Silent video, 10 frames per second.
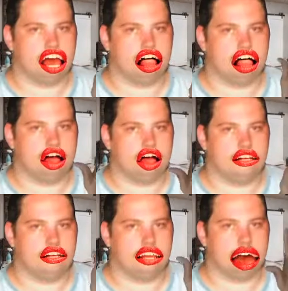I don't.
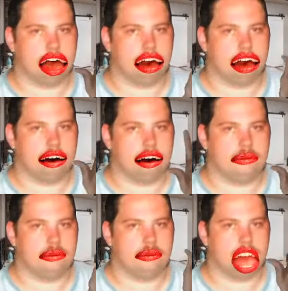That's not like
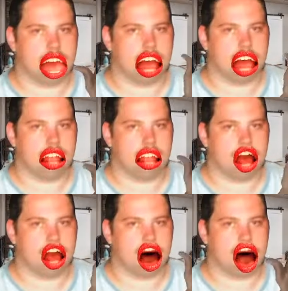
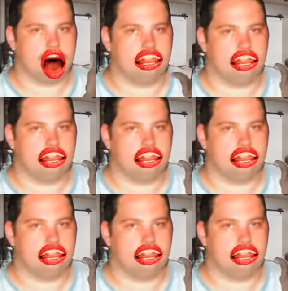I wouldn't